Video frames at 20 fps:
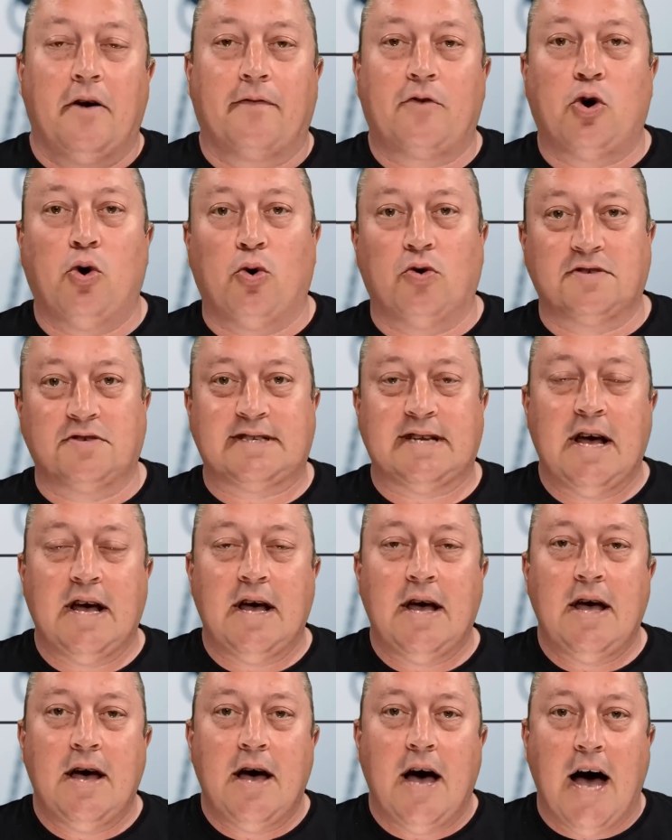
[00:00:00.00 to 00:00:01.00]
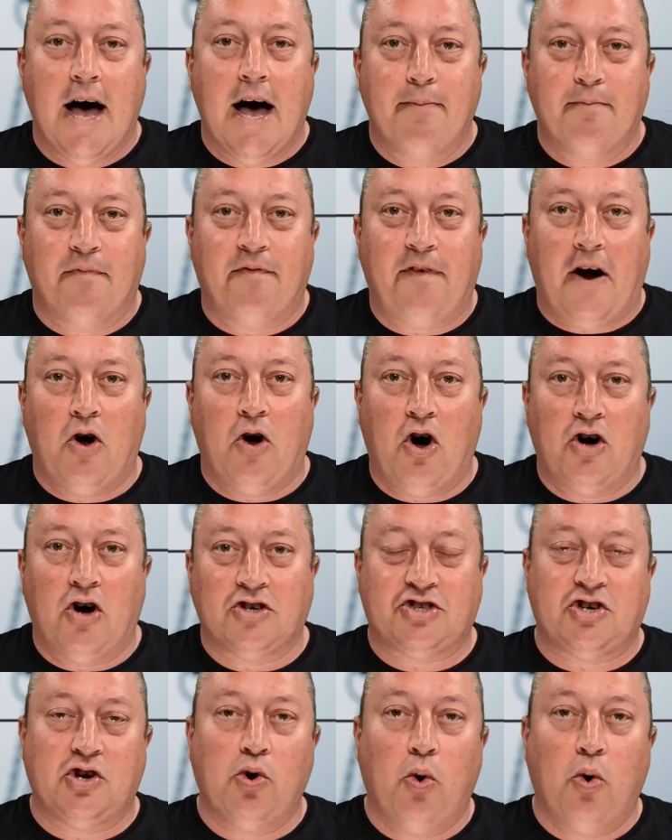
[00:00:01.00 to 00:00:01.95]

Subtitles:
Of course, Farage